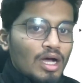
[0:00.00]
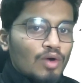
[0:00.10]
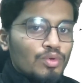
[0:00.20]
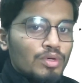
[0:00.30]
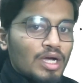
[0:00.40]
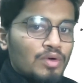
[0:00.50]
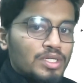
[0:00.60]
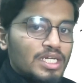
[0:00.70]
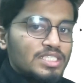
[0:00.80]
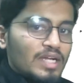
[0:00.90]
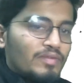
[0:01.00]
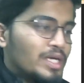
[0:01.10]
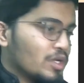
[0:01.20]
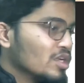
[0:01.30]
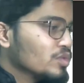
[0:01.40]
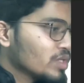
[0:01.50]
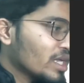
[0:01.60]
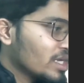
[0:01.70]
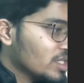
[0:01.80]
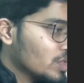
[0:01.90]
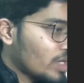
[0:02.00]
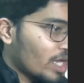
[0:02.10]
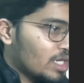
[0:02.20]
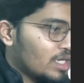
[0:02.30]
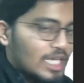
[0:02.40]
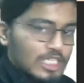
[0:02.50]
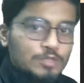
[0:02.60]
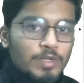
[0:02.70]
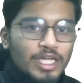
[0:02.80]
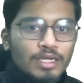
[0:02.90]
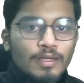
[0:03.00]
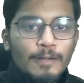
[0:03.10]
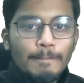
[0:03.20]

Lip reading: How it has helped and all, you can explain.